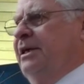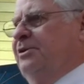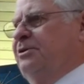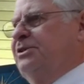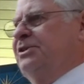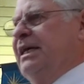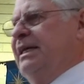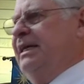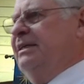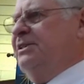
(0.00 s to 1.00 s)
other
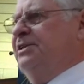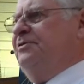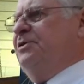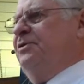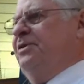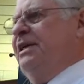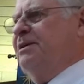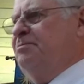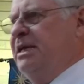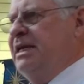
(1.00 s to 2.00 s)
settings, if you
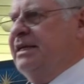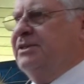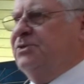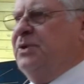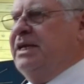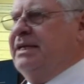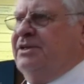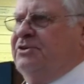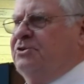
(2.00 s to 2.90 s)
think meek is weak,